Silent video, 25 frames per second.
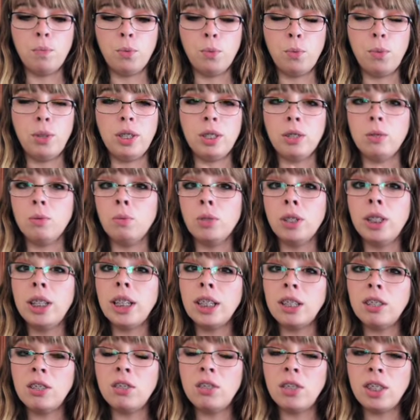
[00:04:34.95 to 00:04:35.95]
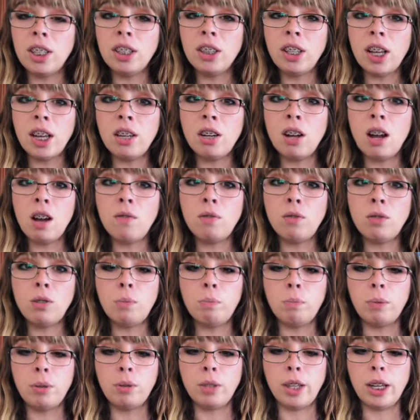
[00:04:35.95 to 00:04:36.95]
we didn't really get to see in that novel,
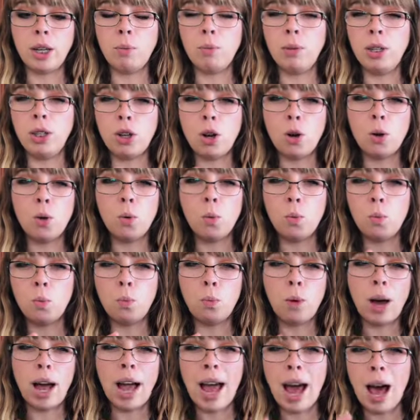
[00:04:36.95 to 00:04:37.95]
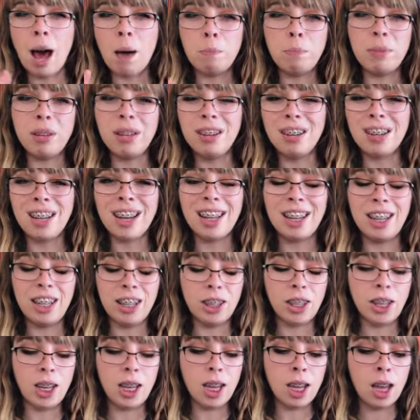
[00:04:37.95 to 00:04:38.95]
but like we know what happened kind
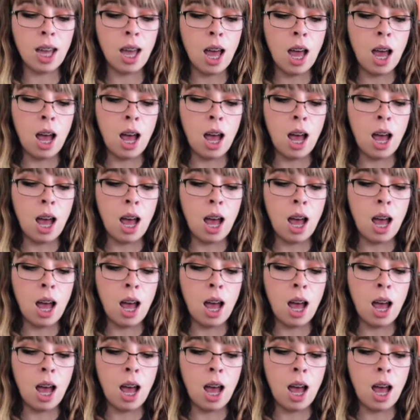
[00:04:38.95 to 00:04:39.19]
of thing.